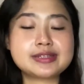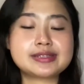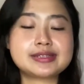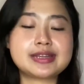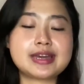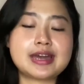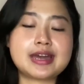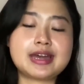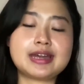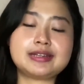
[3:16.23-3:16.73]

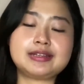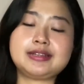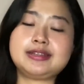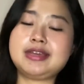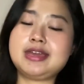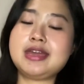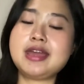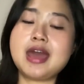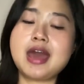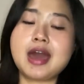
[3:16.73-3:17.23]
that
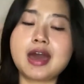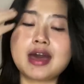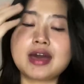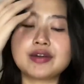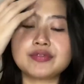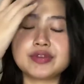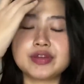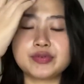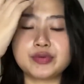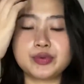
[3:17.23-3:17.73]
they
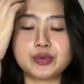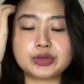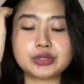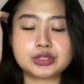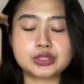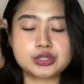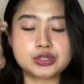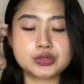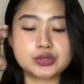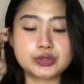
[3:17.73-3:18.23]
have if you
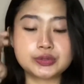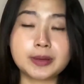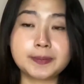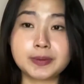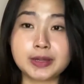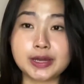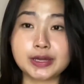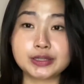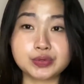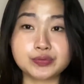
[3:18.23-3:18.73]
want to
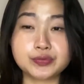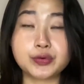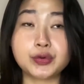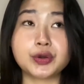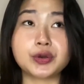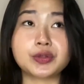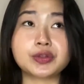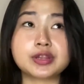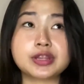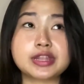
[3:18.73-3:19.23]
apply
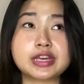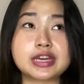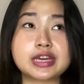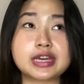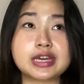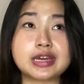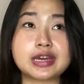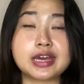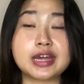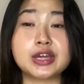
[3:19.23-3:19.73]
for
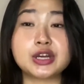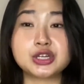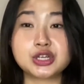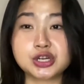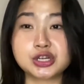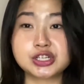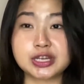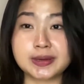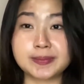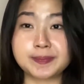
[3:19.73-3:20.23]
the
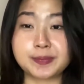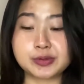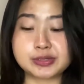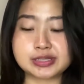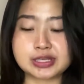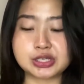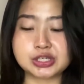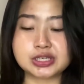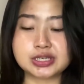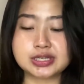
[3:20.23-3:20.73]
internship
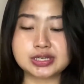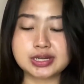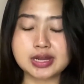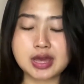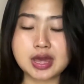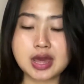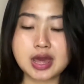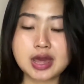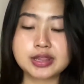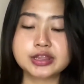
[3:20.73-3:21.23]
position,
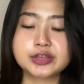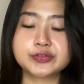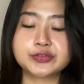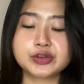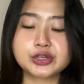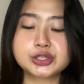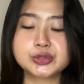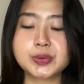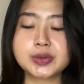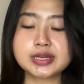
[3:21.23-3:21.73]
the
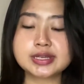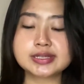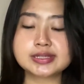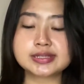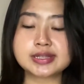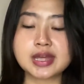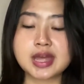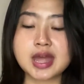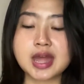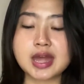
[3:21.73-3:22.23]
first one
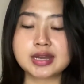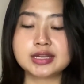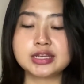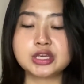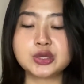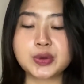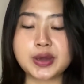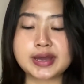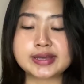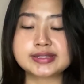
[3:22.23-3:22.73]
is
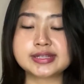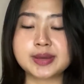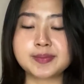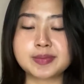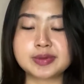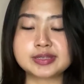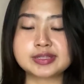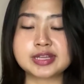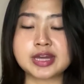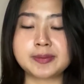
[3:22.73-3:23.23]
the US
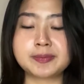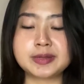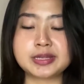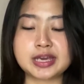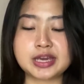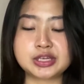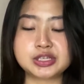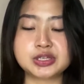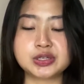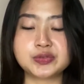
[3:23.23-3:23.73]
Embassy
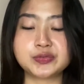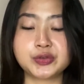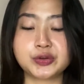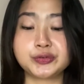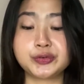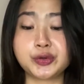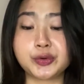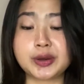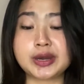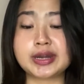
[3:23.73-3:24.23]
application for
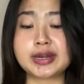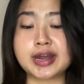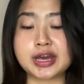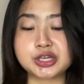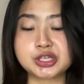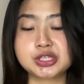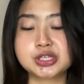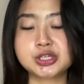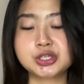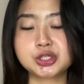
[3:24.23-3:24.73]
foreign
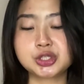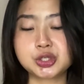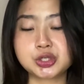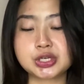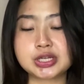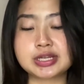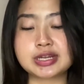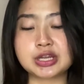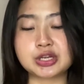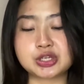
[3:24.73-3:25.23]
national
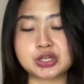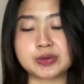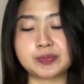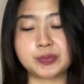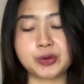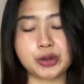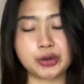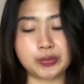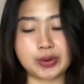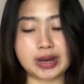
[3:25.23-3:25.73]
student intern
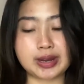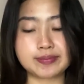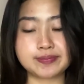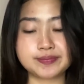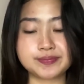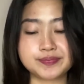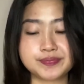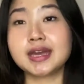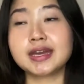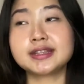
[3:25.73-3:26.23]

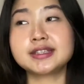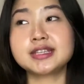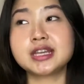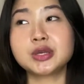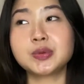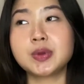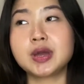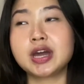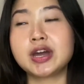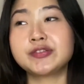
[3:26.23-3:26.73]
program. It's
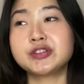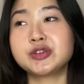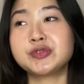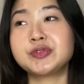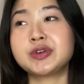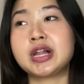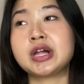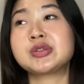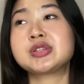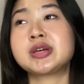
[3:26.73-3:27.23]
like we have to
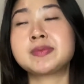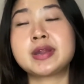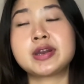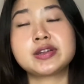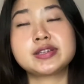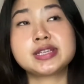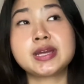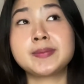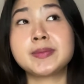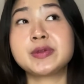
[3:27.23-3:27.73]
fill out
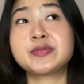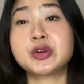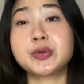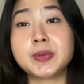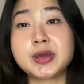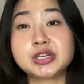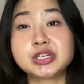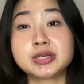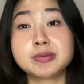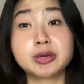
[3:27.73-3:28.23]
some
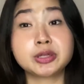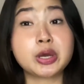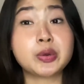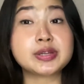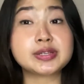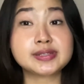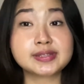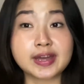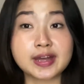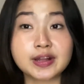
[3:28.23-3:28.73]
information about
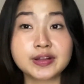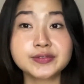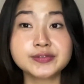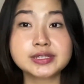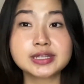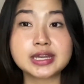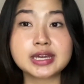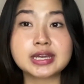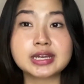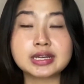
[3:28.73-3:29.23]

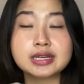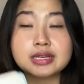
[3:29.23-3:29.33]
ourselves in